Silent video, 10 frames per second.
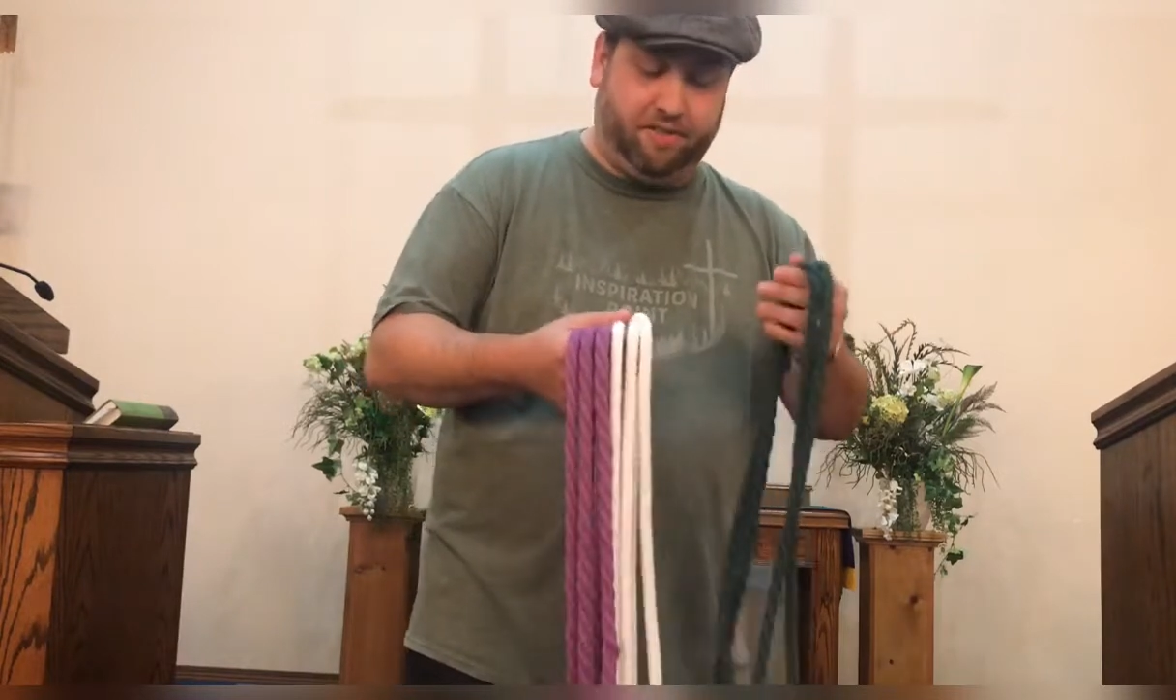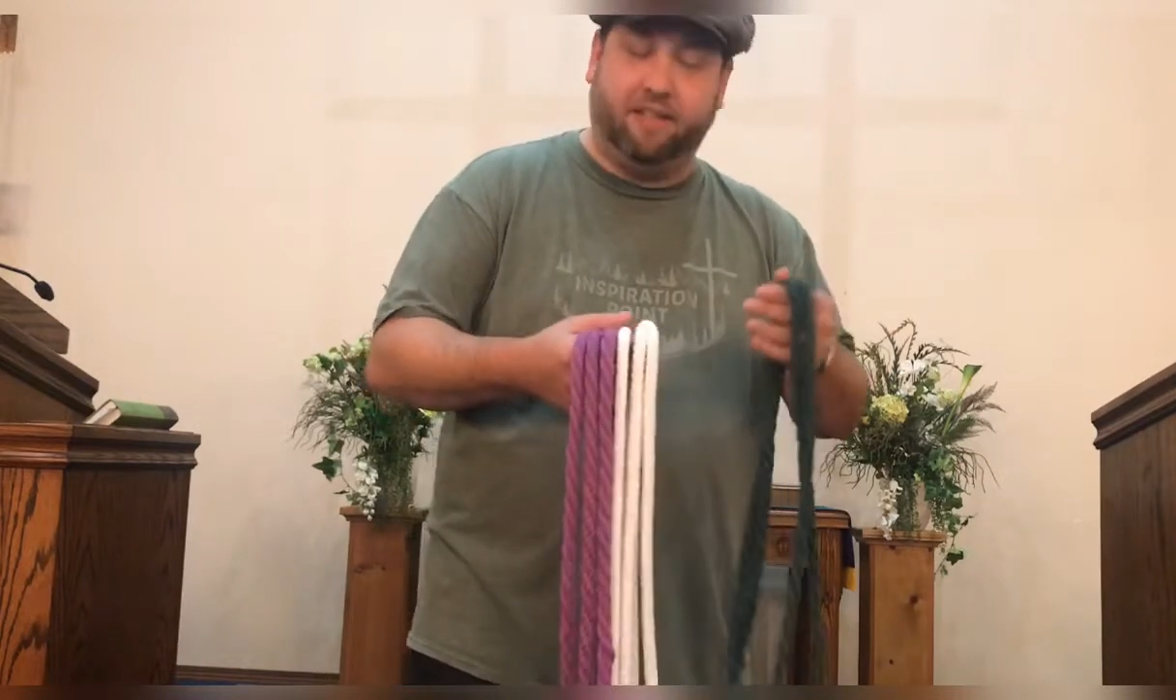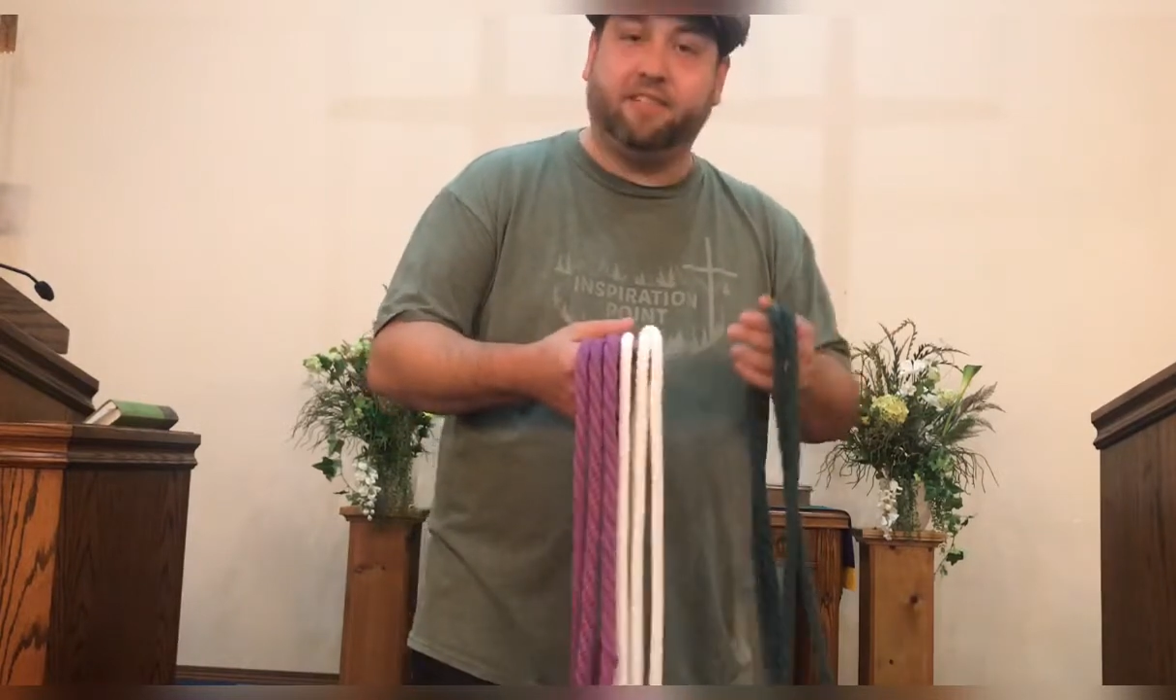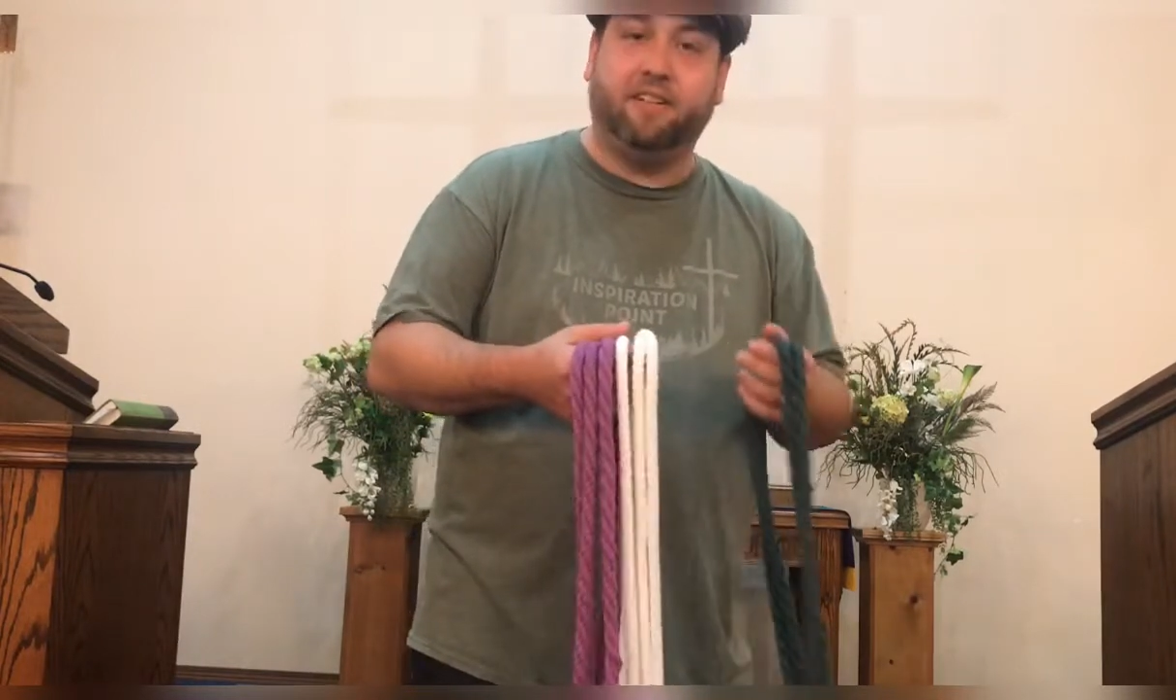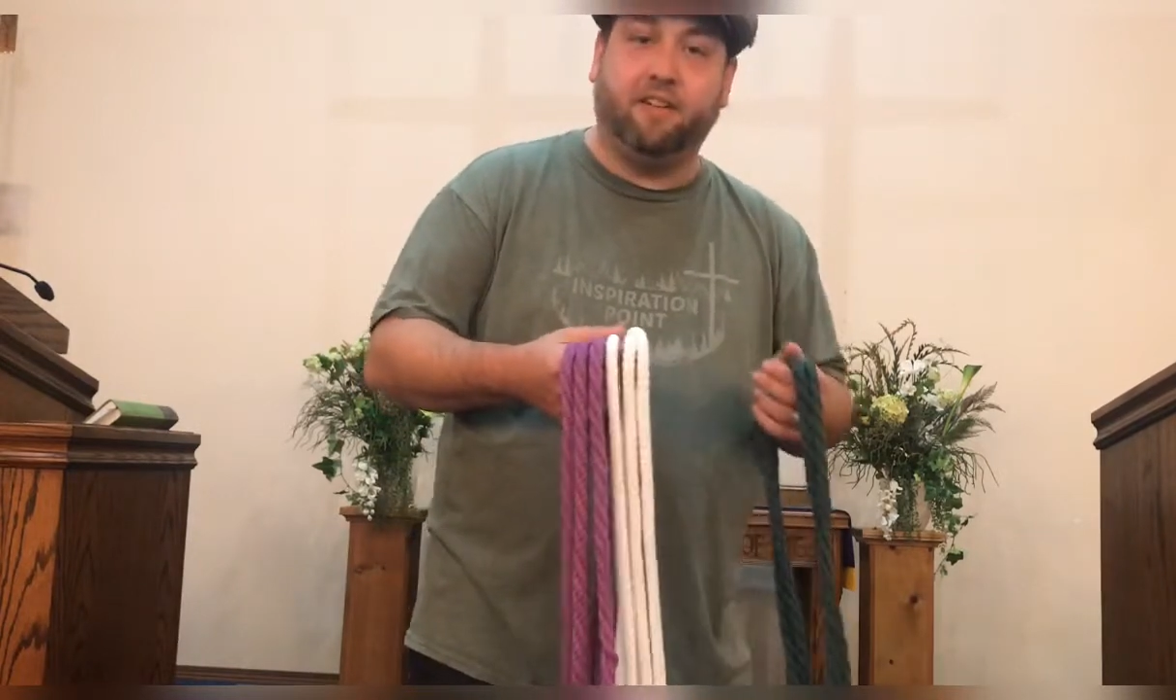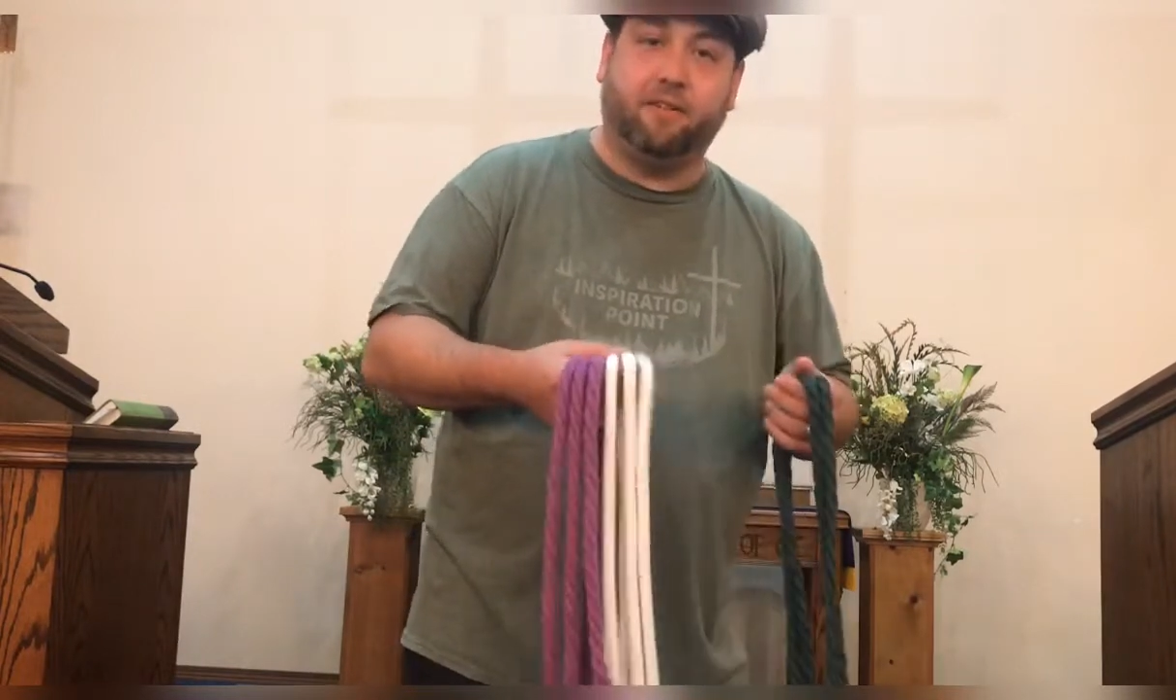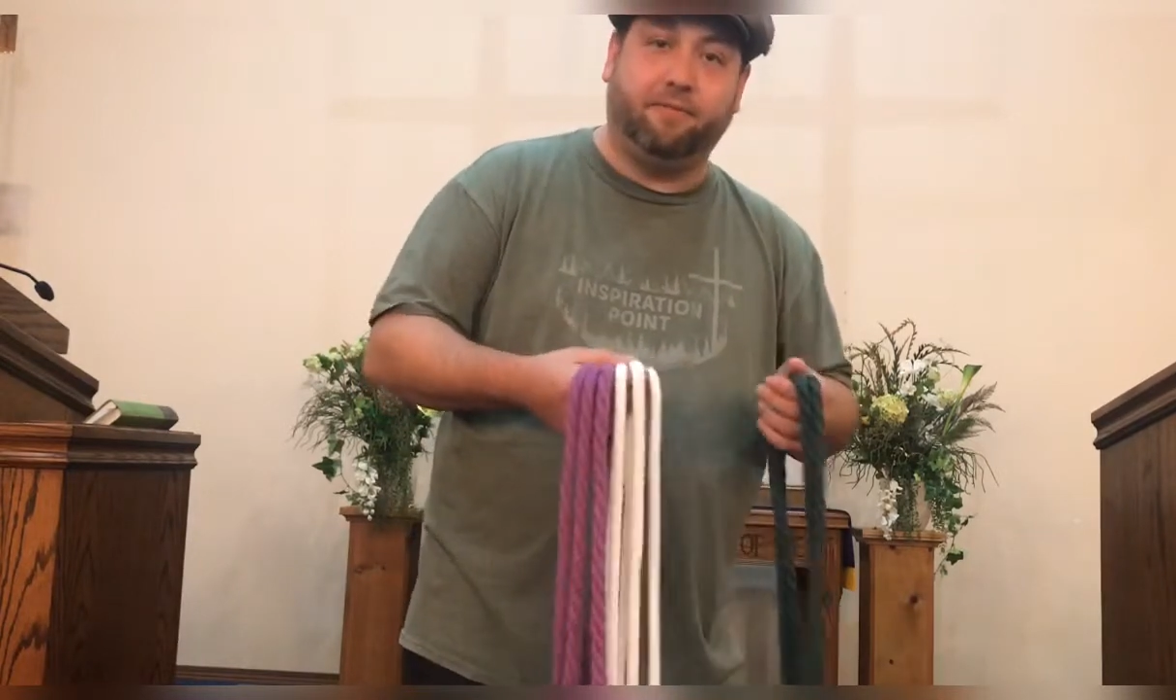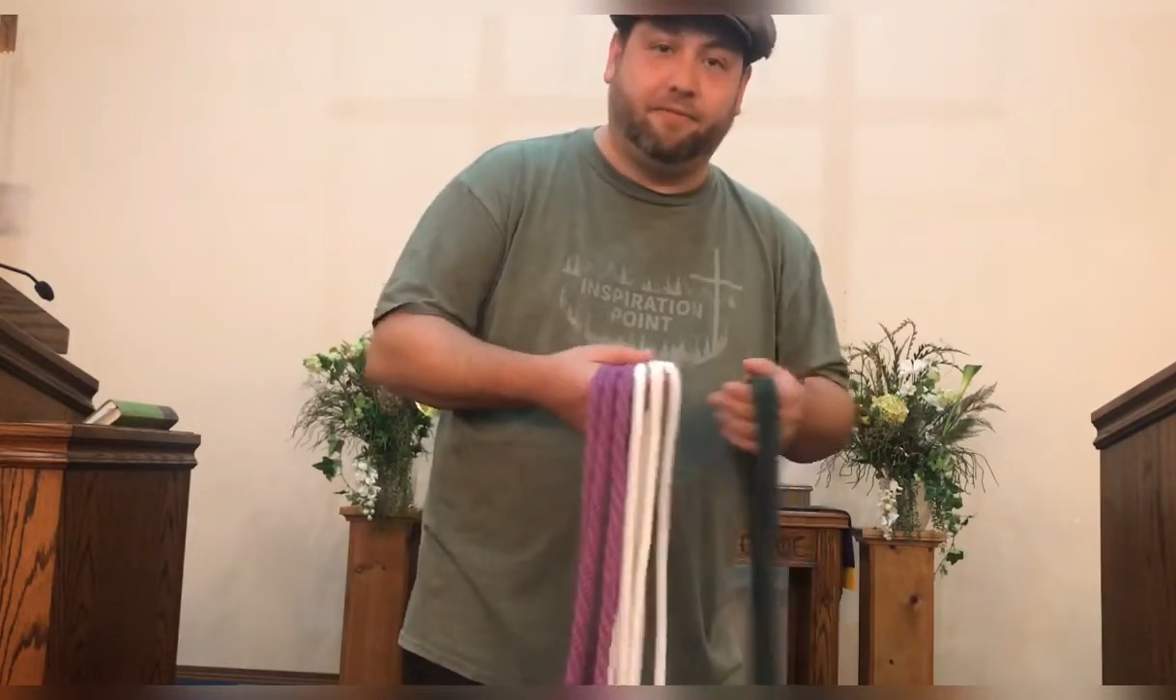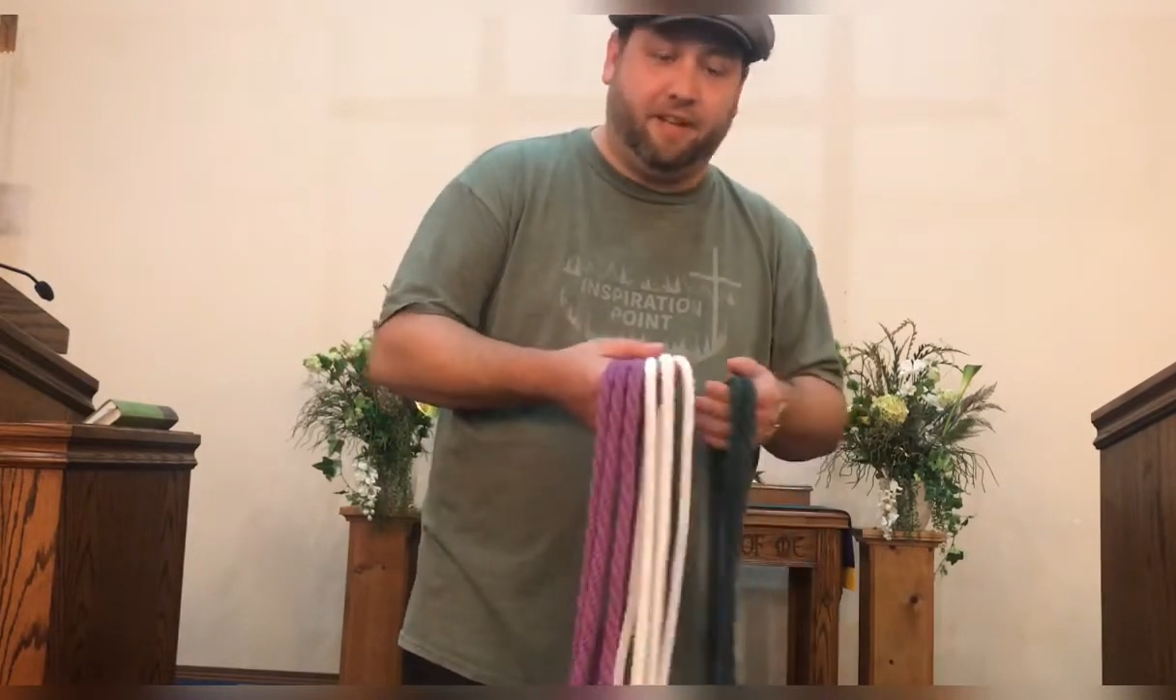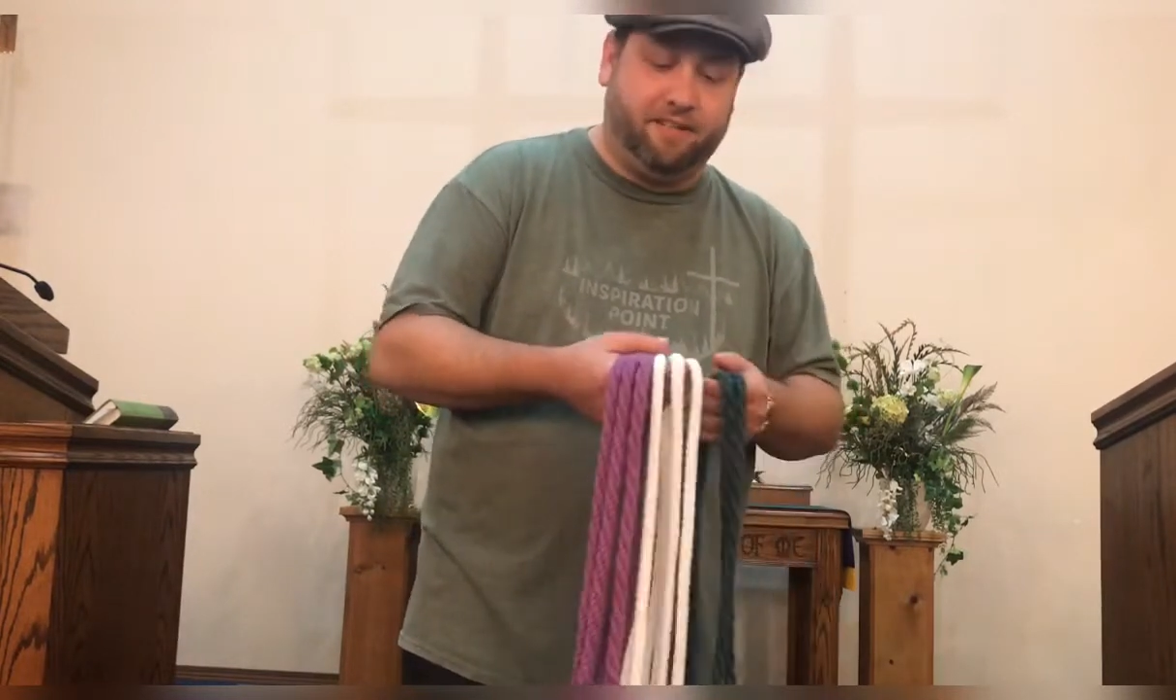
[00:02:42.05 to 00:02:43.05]
That's another
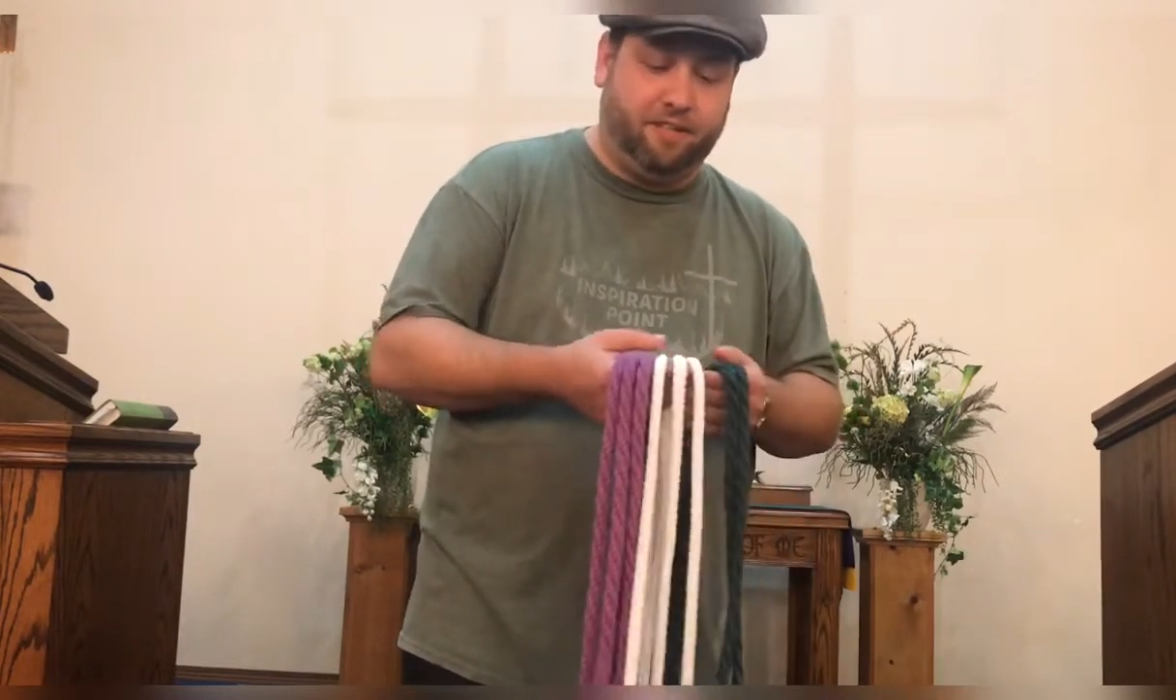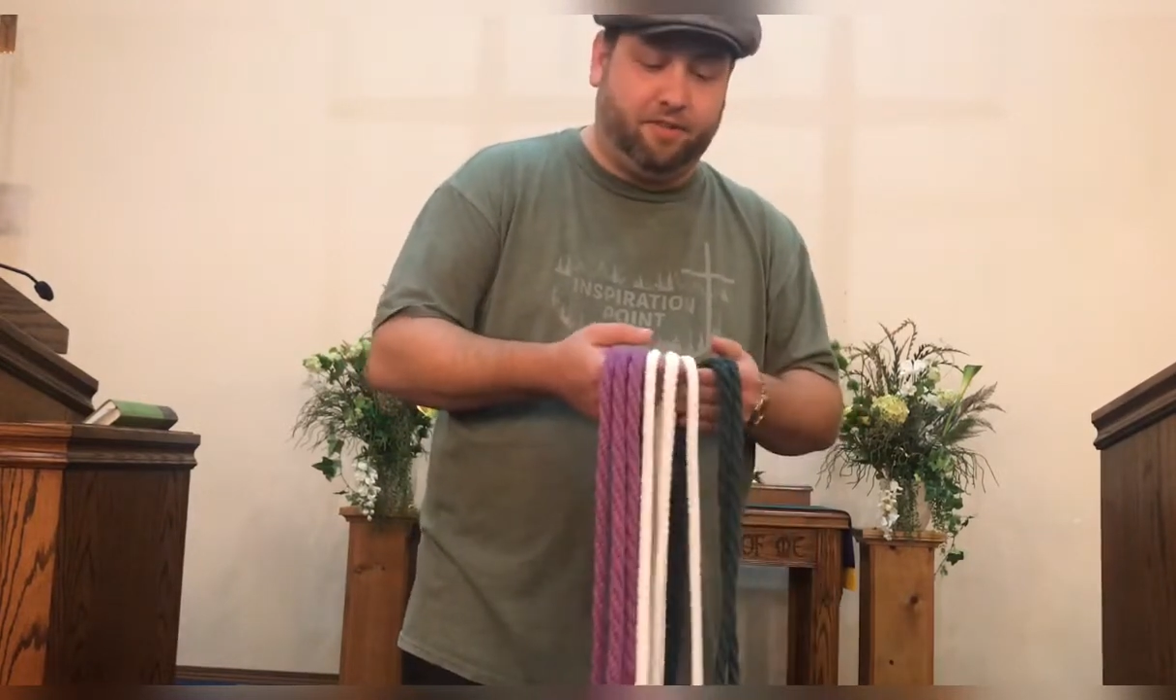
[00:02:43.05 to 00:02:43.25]
fancy